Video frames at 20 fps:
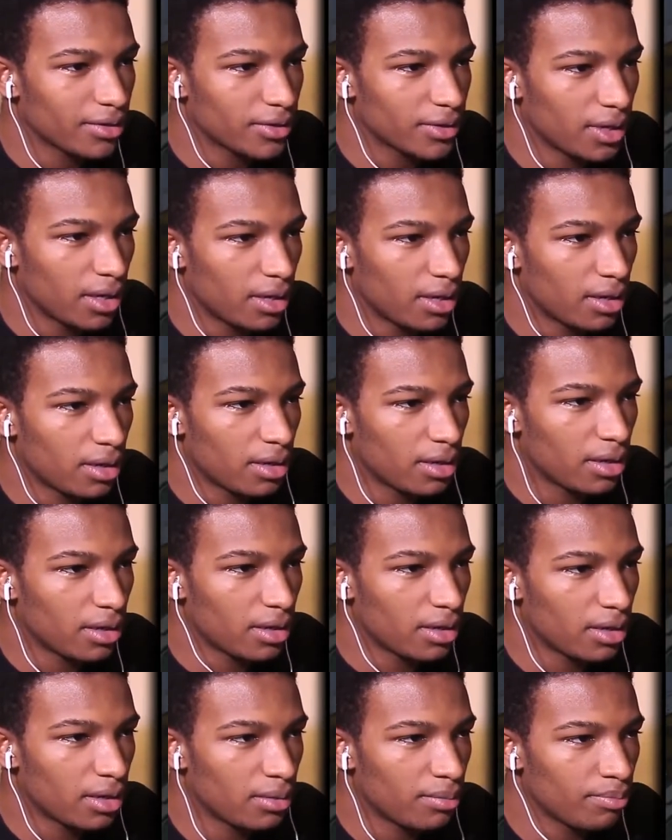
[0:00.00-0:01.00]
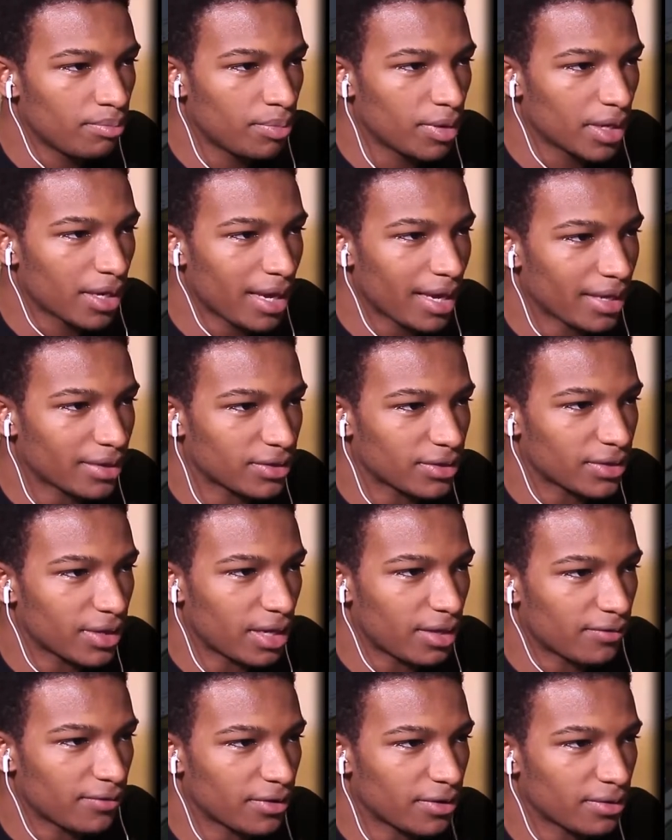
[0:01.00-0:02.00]
some pickaxes
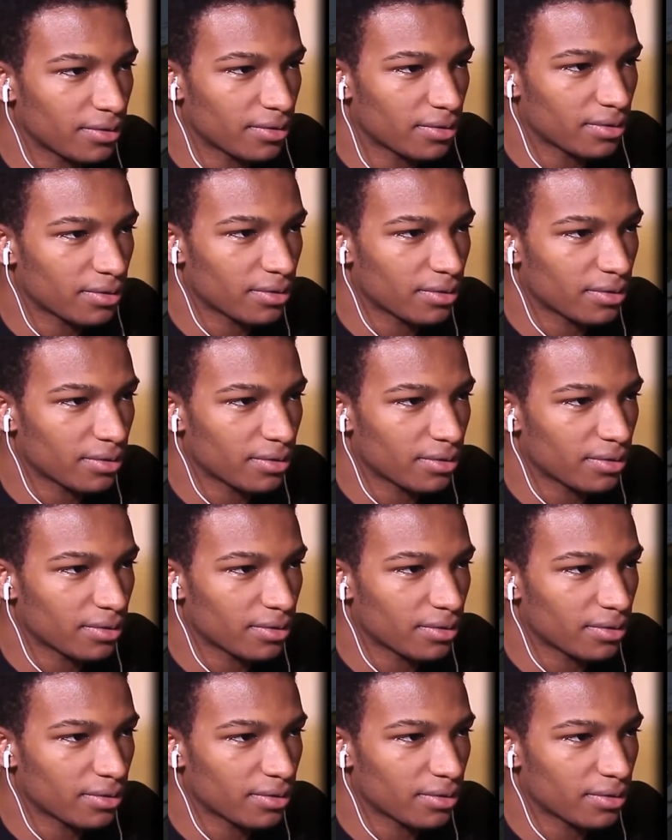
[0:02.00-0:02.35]
out of it.